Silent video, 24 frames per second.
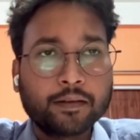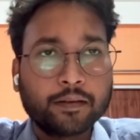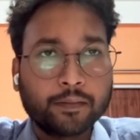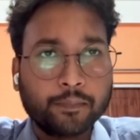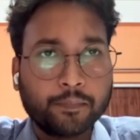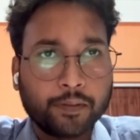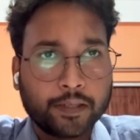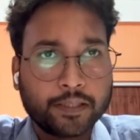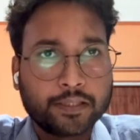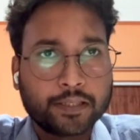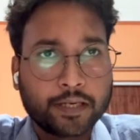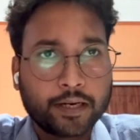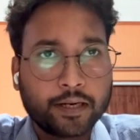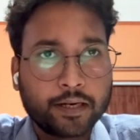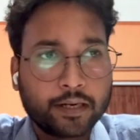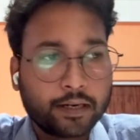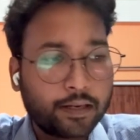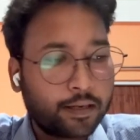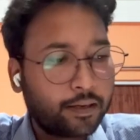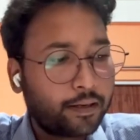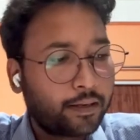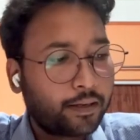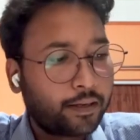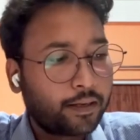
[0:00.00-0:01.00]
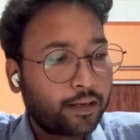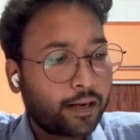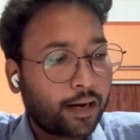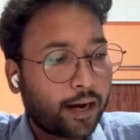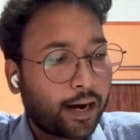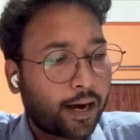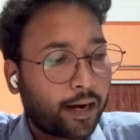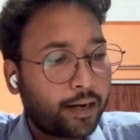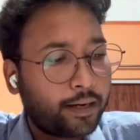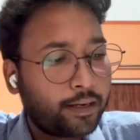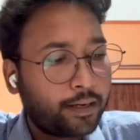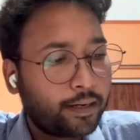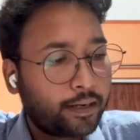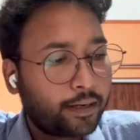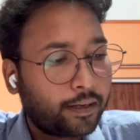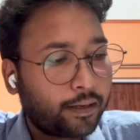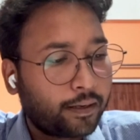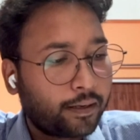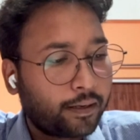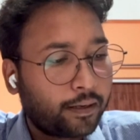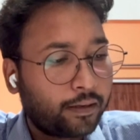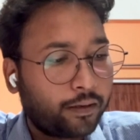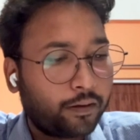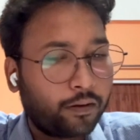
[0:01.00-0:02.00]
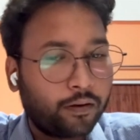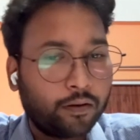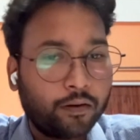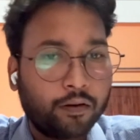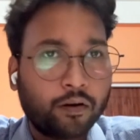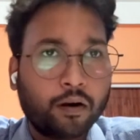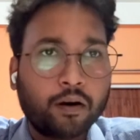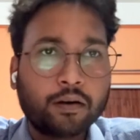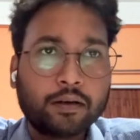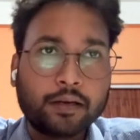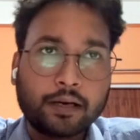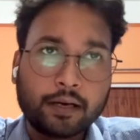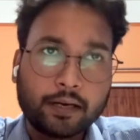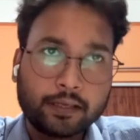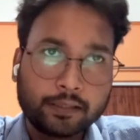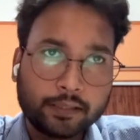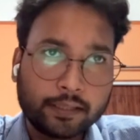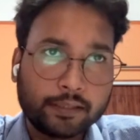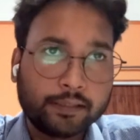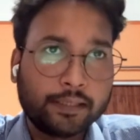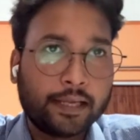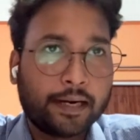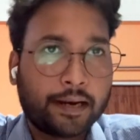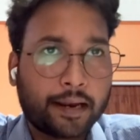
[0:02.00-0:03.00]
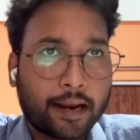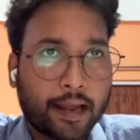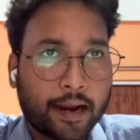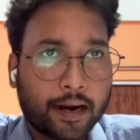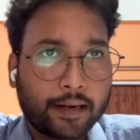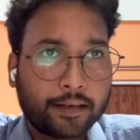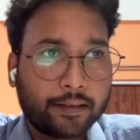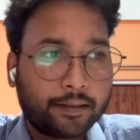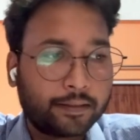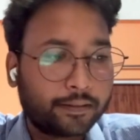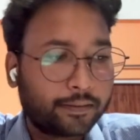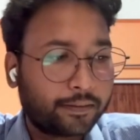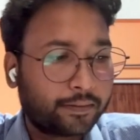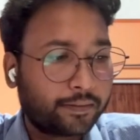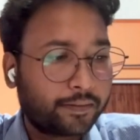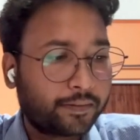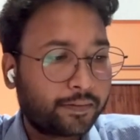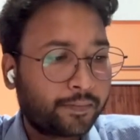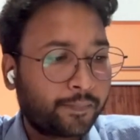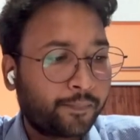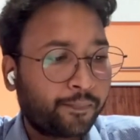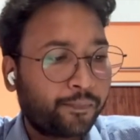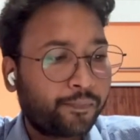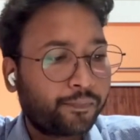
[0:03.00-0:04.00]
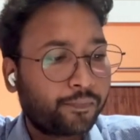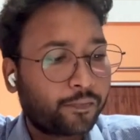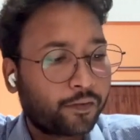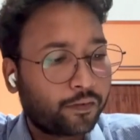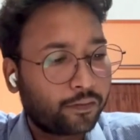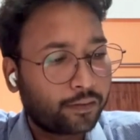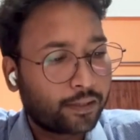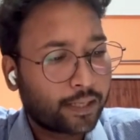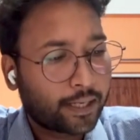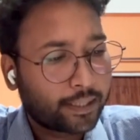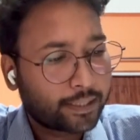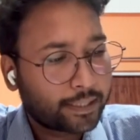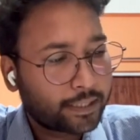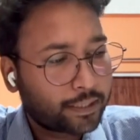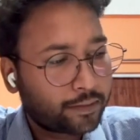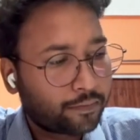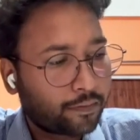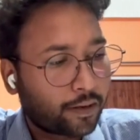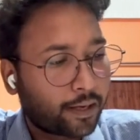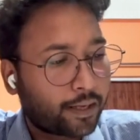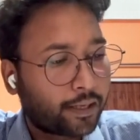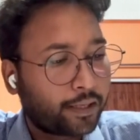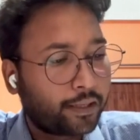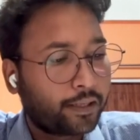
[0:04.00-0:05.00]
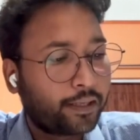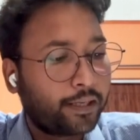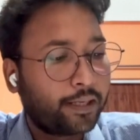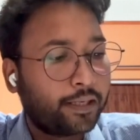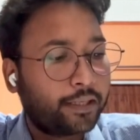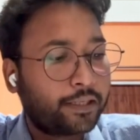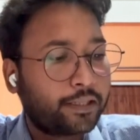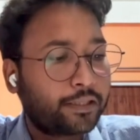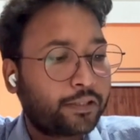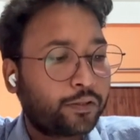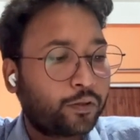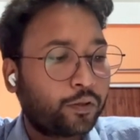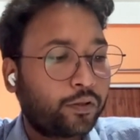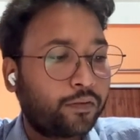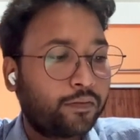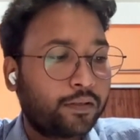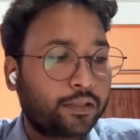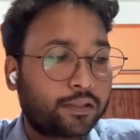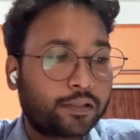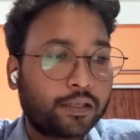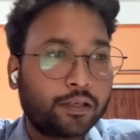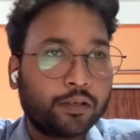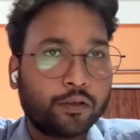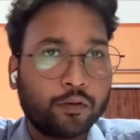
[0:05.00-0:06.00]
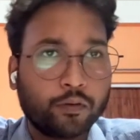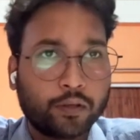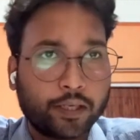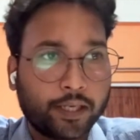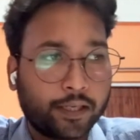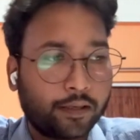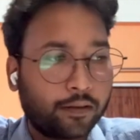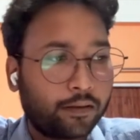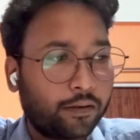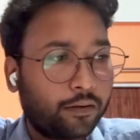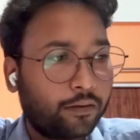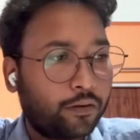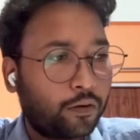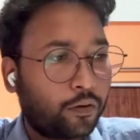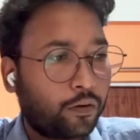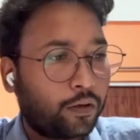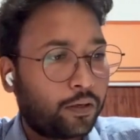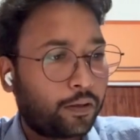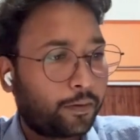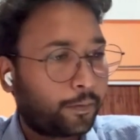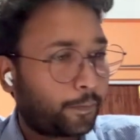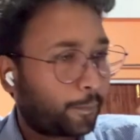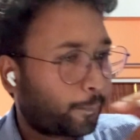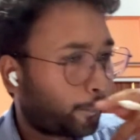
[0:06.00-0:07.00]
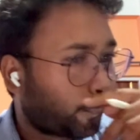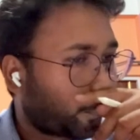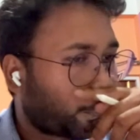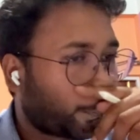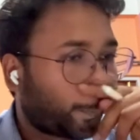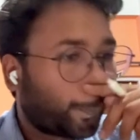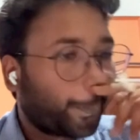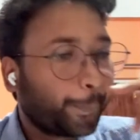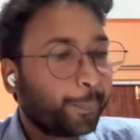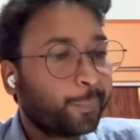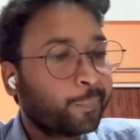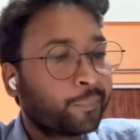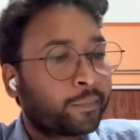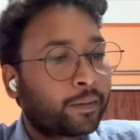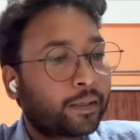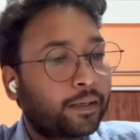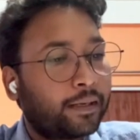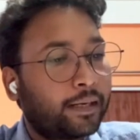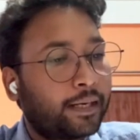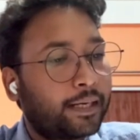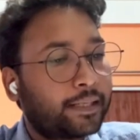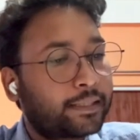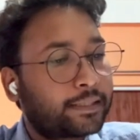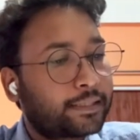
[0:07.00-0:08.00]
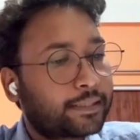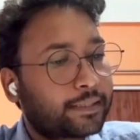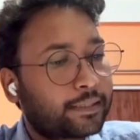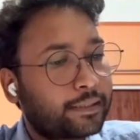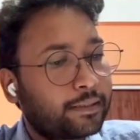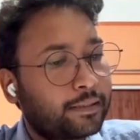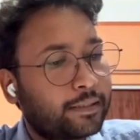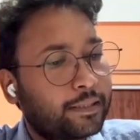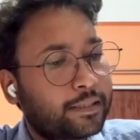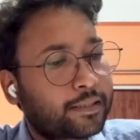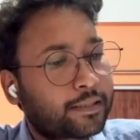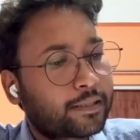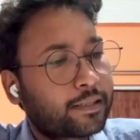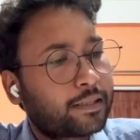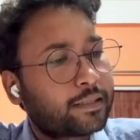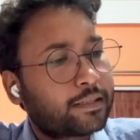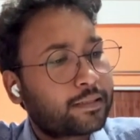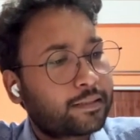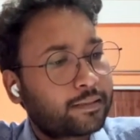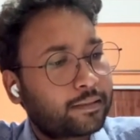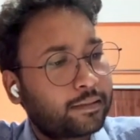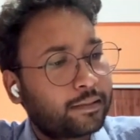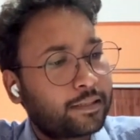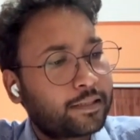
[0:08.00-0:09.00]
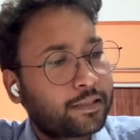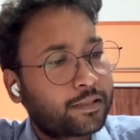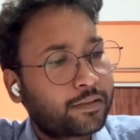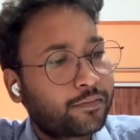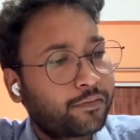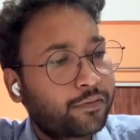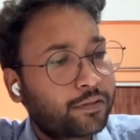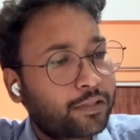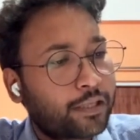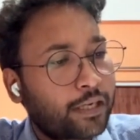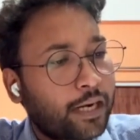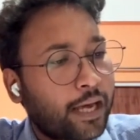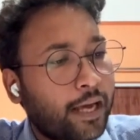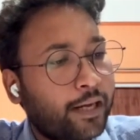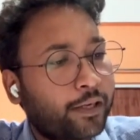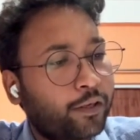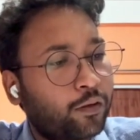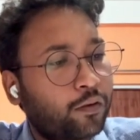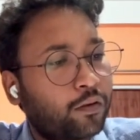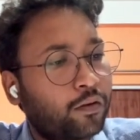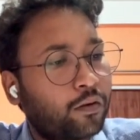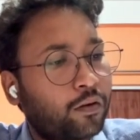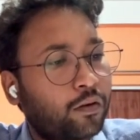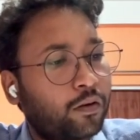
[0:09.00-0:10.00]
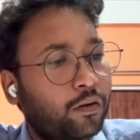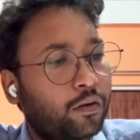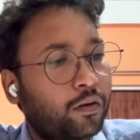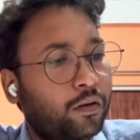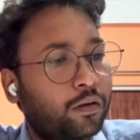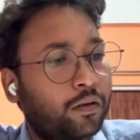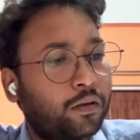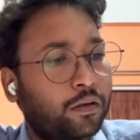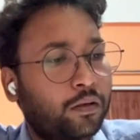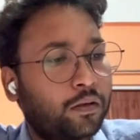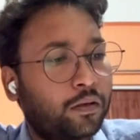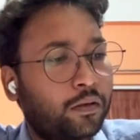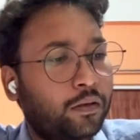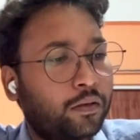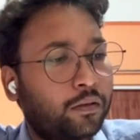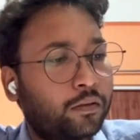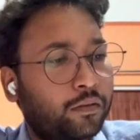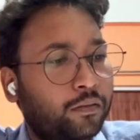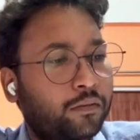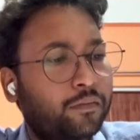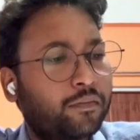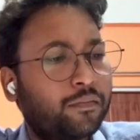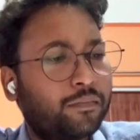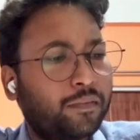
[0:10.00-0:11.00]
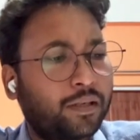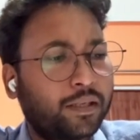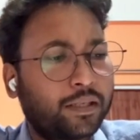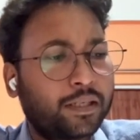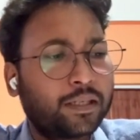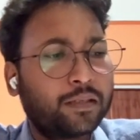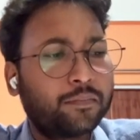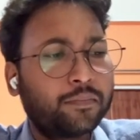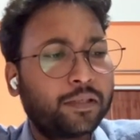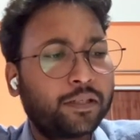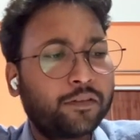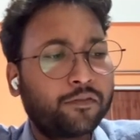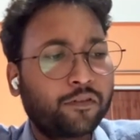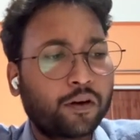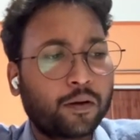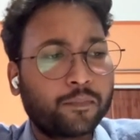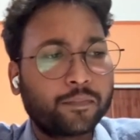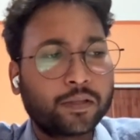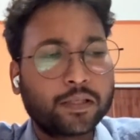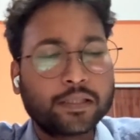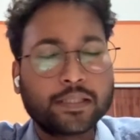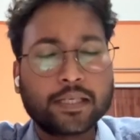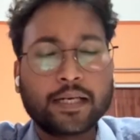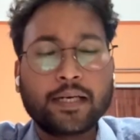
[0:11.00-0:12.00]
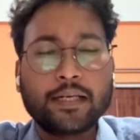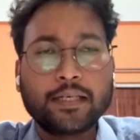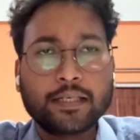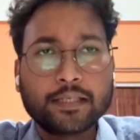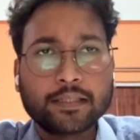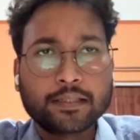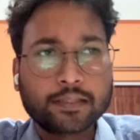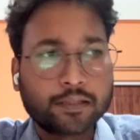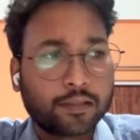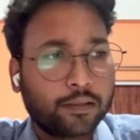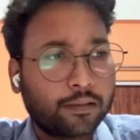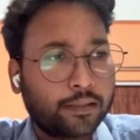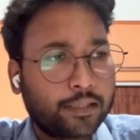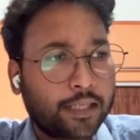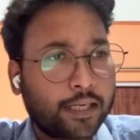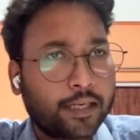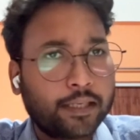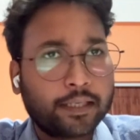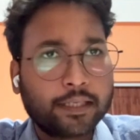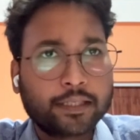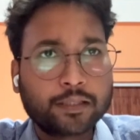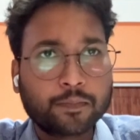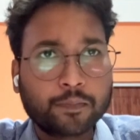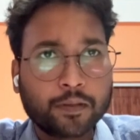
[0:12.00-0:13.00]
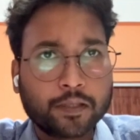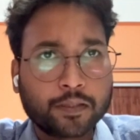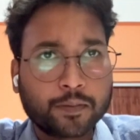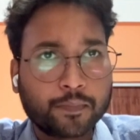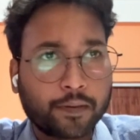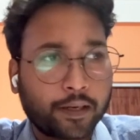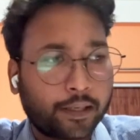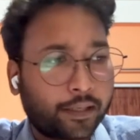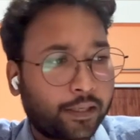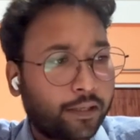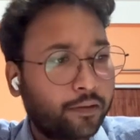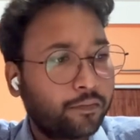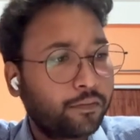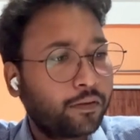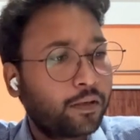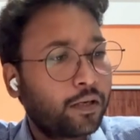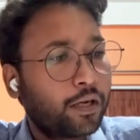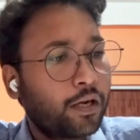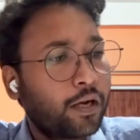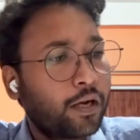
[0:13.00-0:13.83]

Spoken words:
patient and not other than that. That is why it is universal donor. Let's discuss this scenario little bit from the genetics perspective.